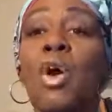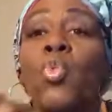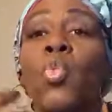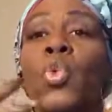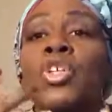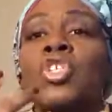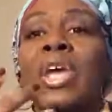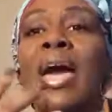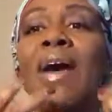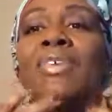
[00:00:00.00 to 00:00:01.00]
which
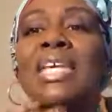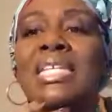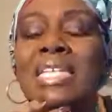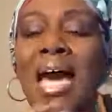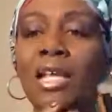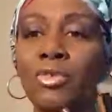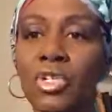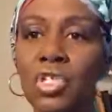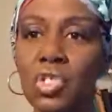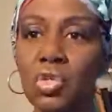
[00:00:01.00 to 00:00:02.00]
have an intolerance to